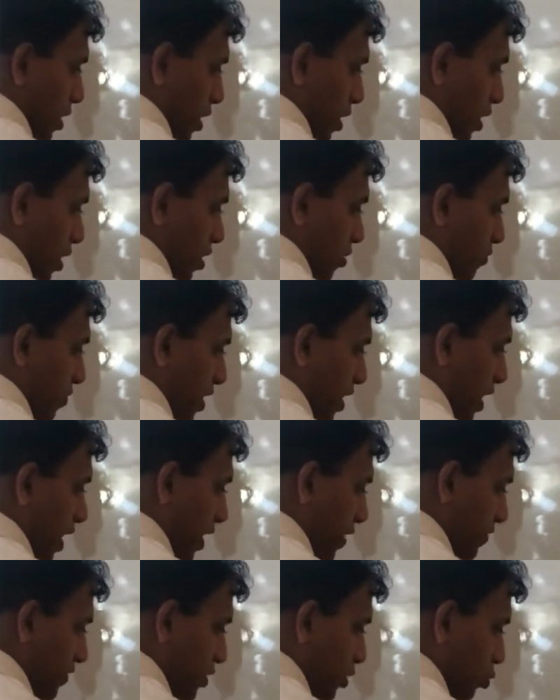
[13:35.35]

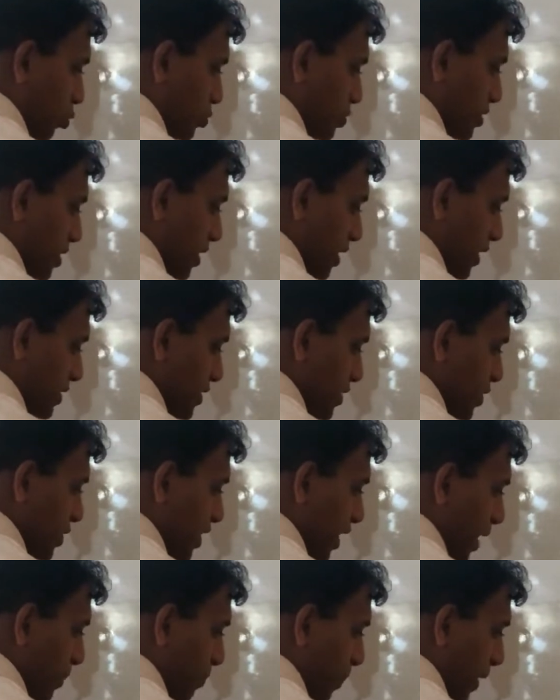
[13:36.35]
Wherever we use the
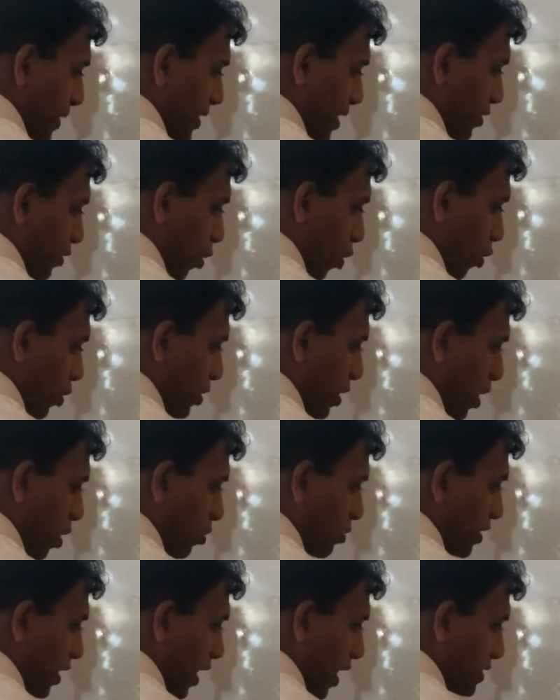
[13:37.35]
conjugate pattern, no
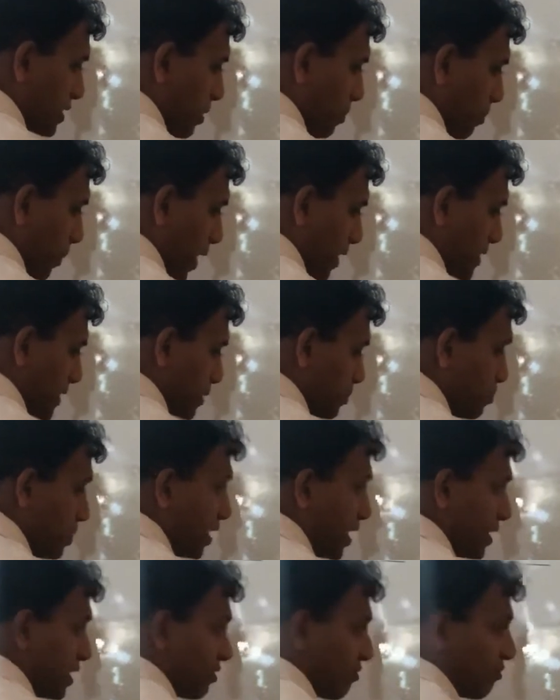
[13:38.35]
doubt there must be
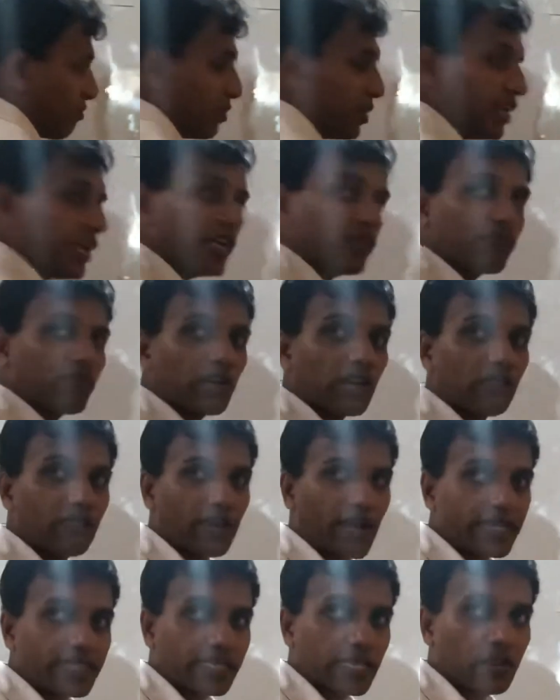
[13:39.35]
a definite for a
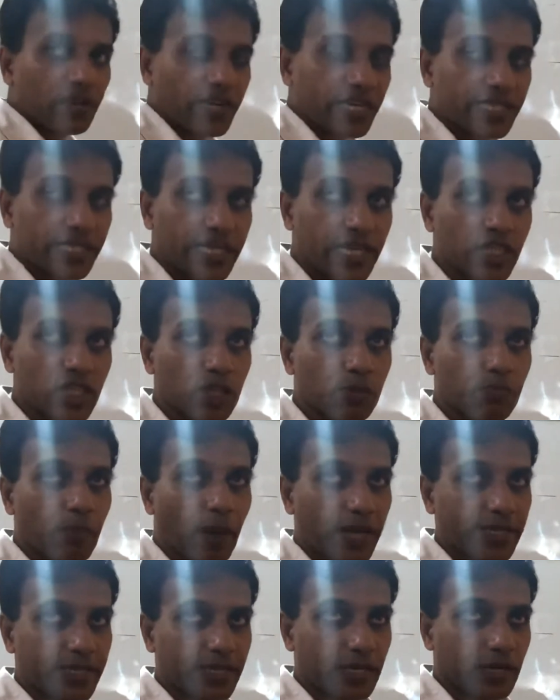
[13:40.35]
factorization
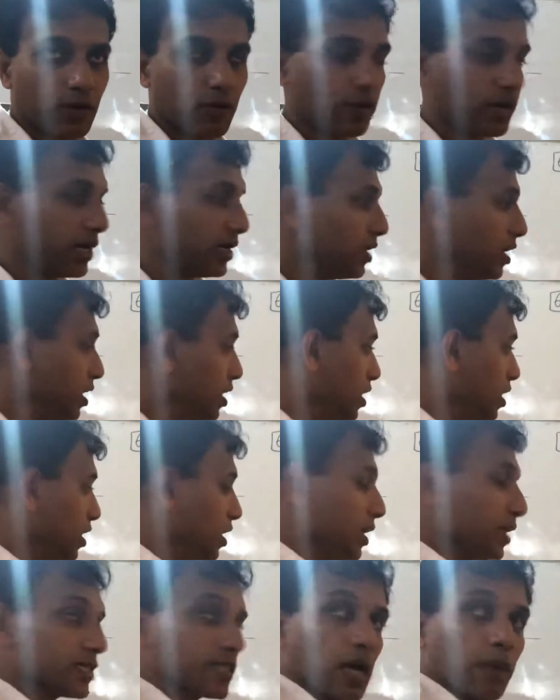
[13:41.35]
pattern, right?
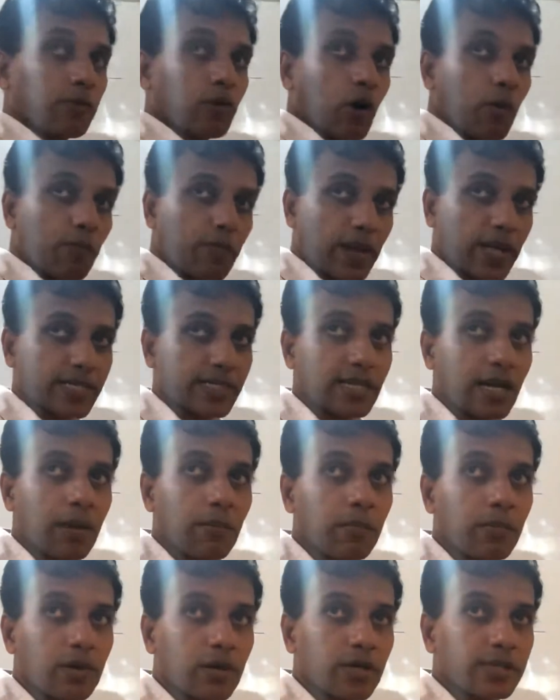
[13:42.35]
Some complex
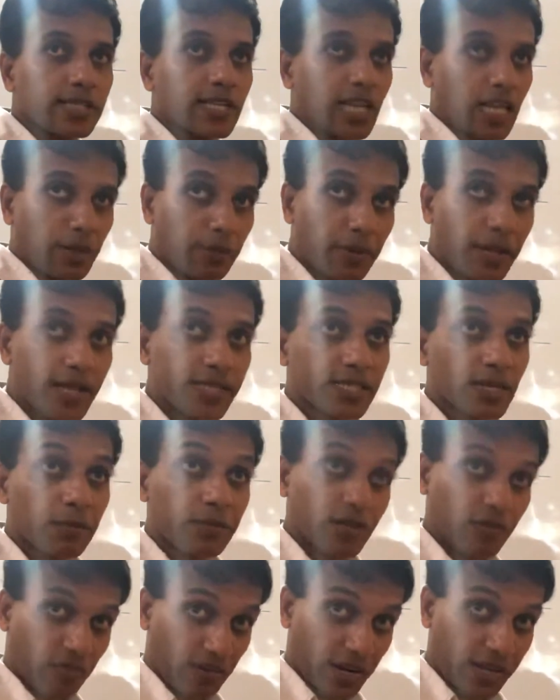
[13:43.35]
numbers, limit, some
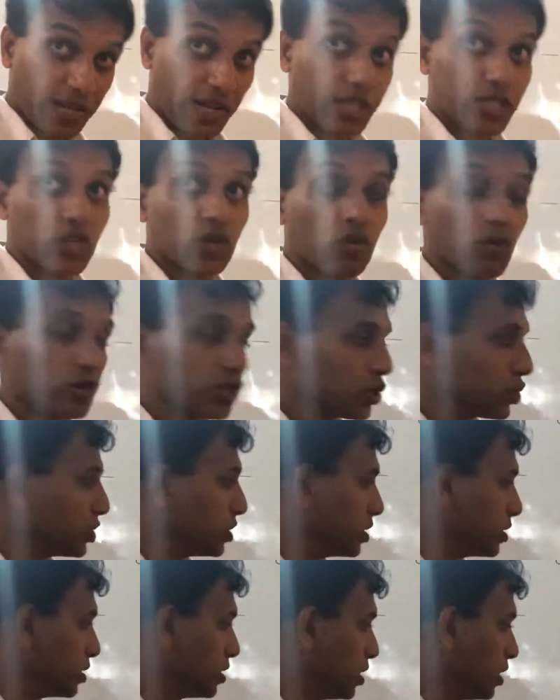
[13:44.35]
differentiation question,
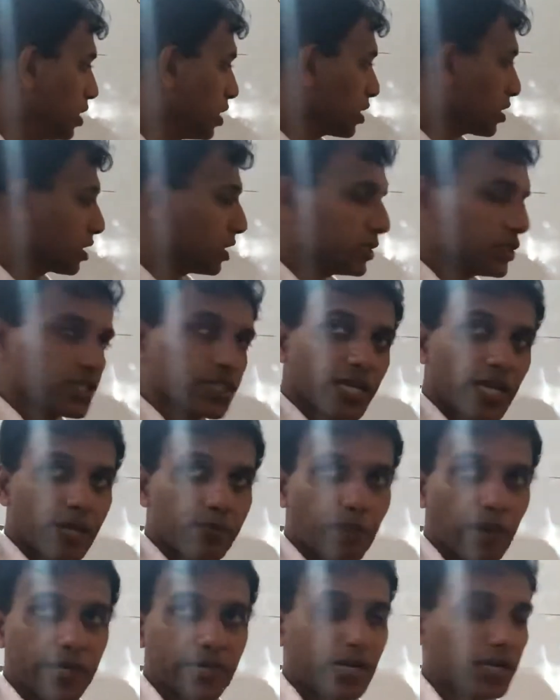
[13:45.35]
conjugate
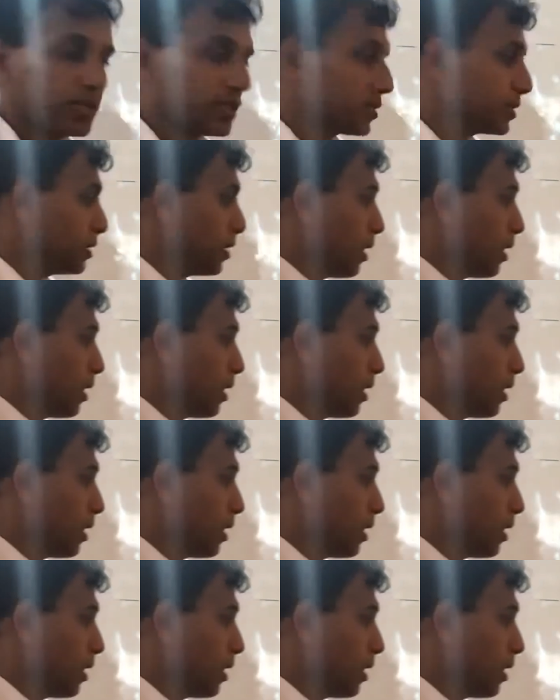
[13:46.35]
patterns.